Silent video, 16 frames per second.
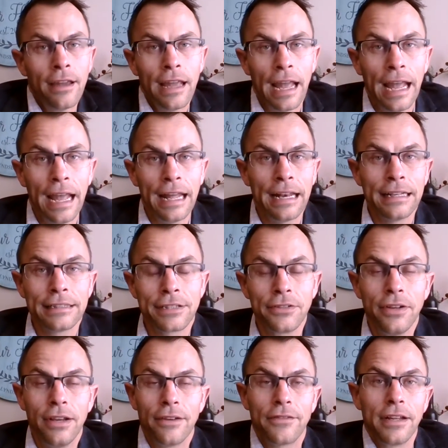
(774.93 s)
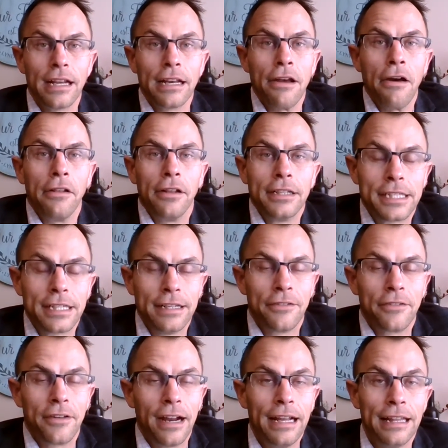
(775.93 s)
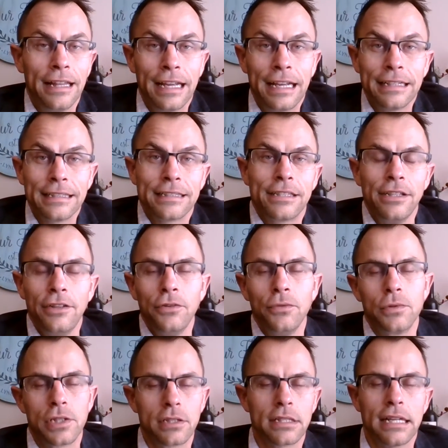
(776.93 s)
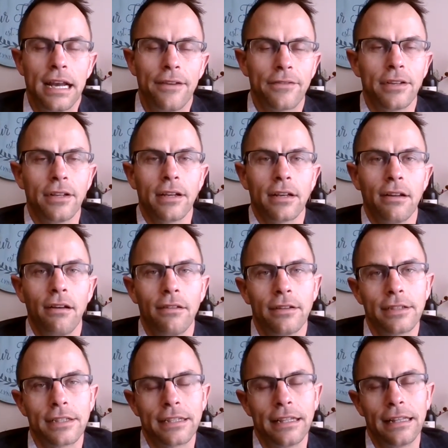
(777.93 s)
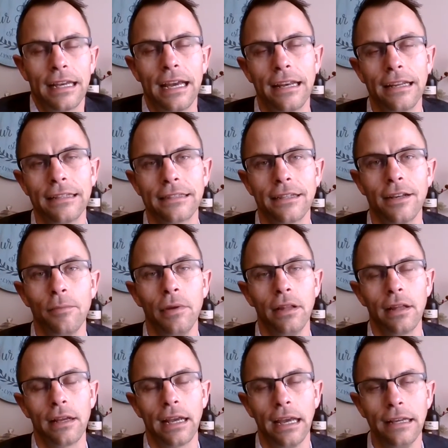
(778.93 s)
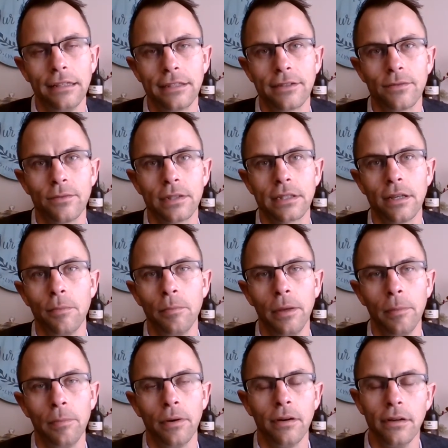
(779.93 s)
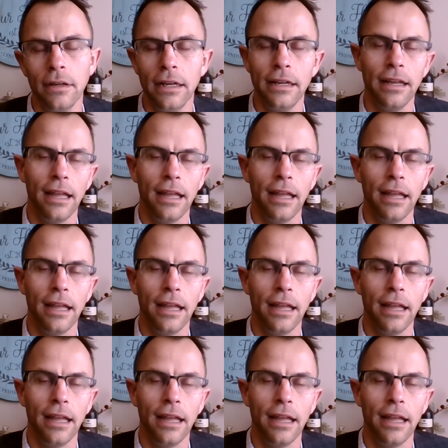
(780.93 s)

And so you have to acknowledge it, right? Like you just have to acknowledge that is going to be the case with some people.